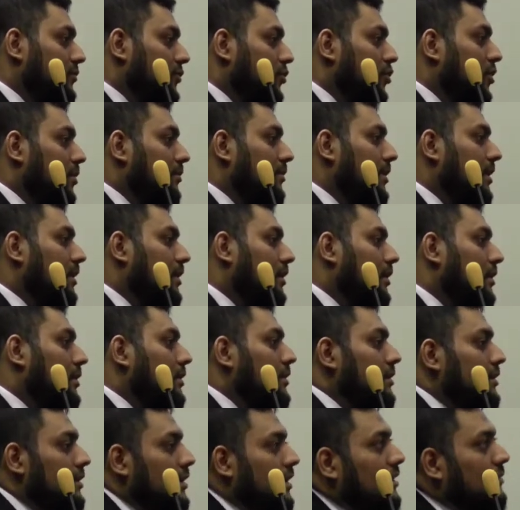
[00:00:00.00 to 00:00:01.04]
UML,
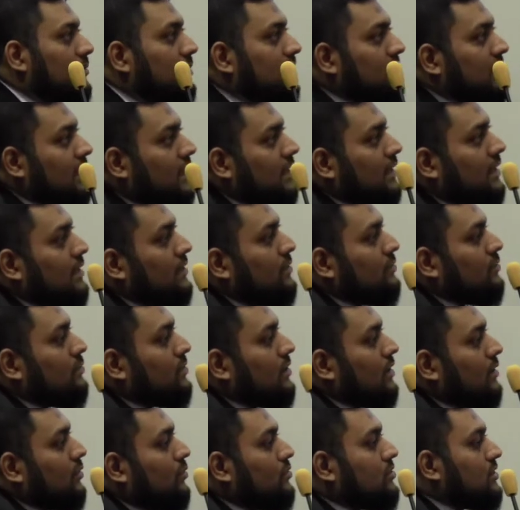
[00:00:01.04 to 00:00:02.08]
they are representing
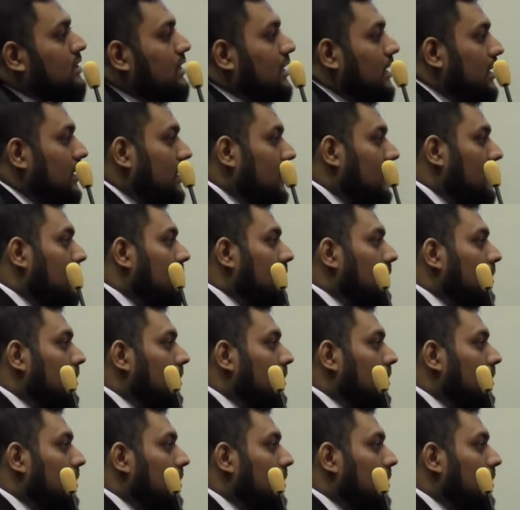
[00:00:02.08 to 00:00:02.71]
using OCL.